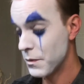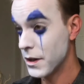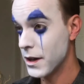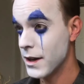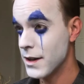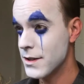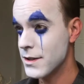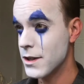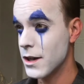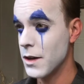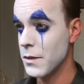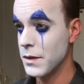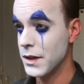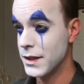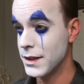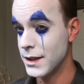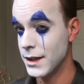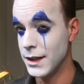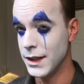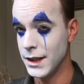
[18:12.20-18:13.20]
we're gonna start
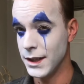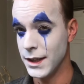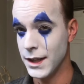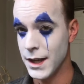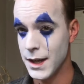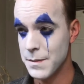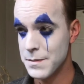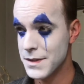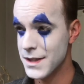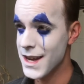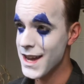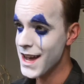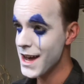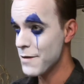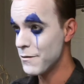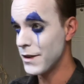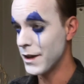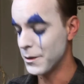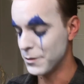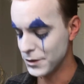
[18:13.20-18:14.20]
with the lips.
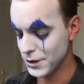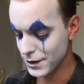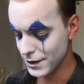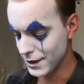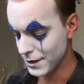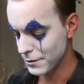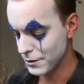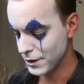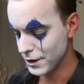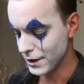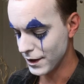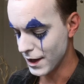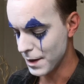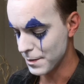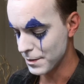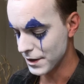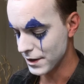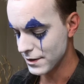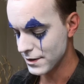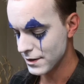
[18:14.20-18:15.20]
Fuck it, we'll do that. We'll do the
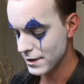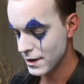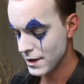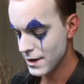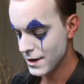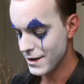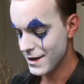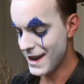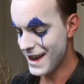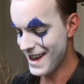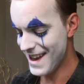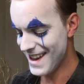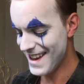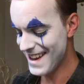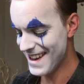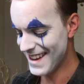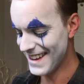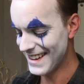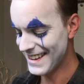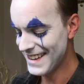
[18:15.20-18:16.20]
eyebrows.
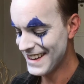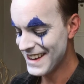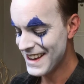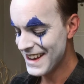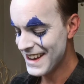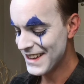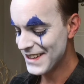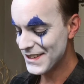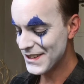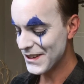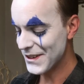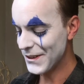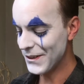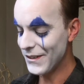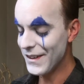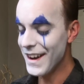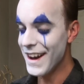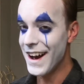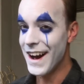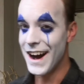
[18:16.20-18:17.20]

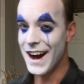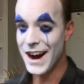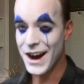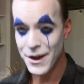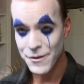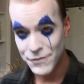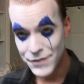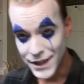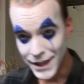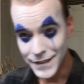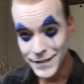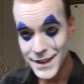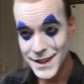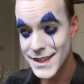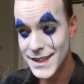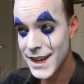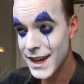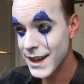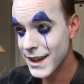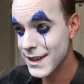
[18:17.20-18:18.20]
So I've done
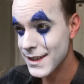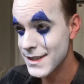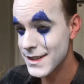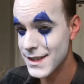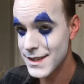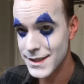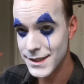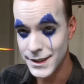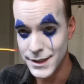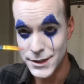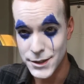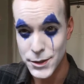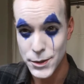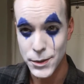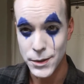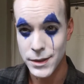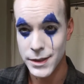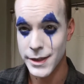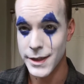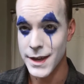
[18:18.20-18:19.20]
this kind of consistently
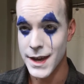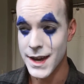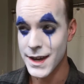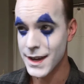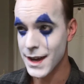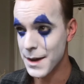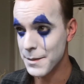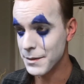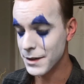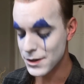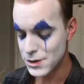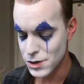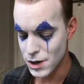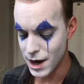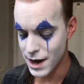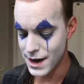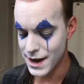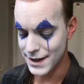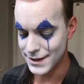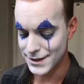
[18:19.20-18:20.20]
too thick. I'm gonna
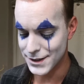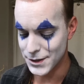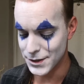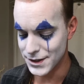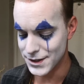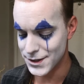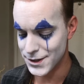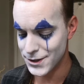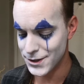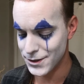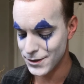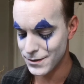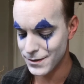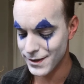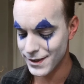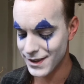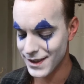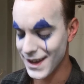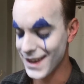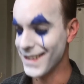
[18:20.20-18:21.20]
try not to do it too
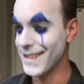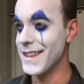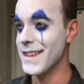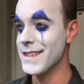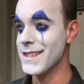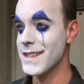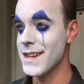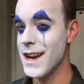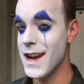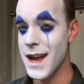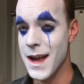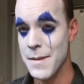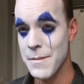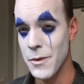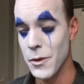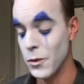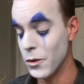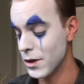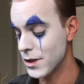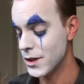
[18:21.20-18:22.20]
thick this time
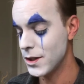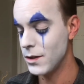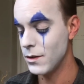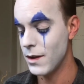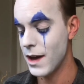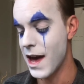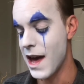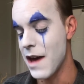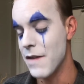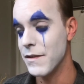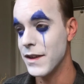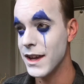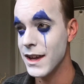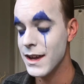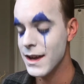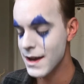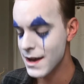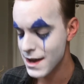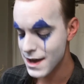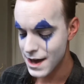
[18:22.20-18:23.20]
or too
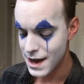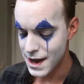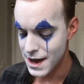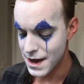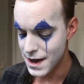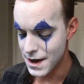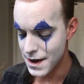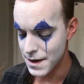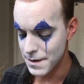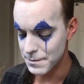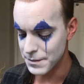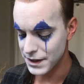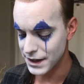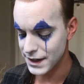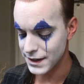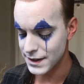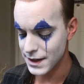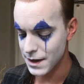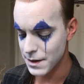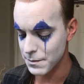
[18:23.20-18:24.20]
heavy, but
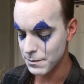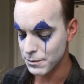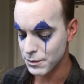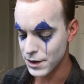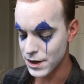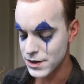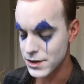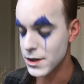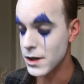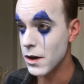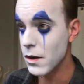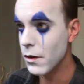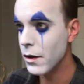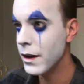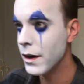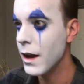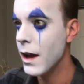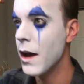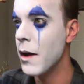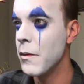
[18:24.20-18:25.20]
get that brush
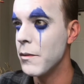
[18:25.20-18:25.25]
going.